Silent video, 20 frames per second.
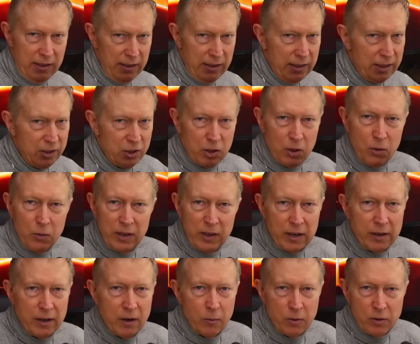into an
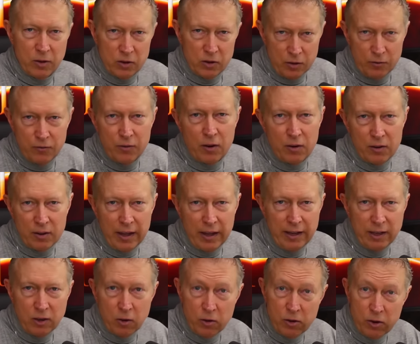area where there's a fault
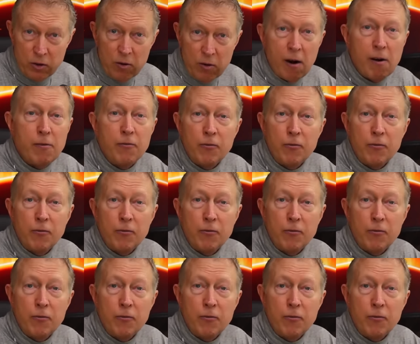line or there are